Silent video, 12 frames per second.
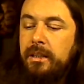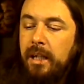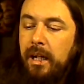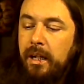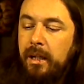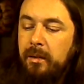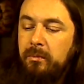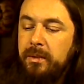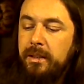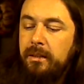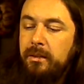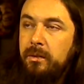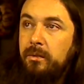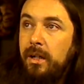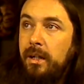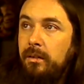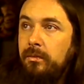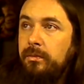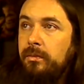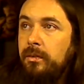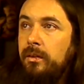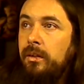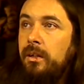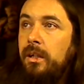times 12,
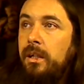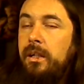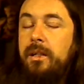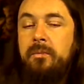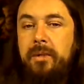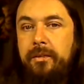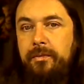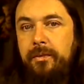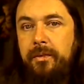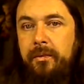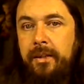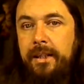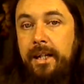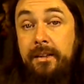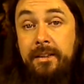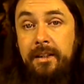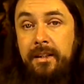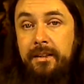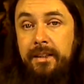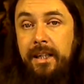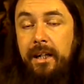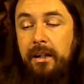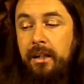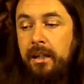you're making $51,000 a
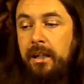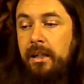year.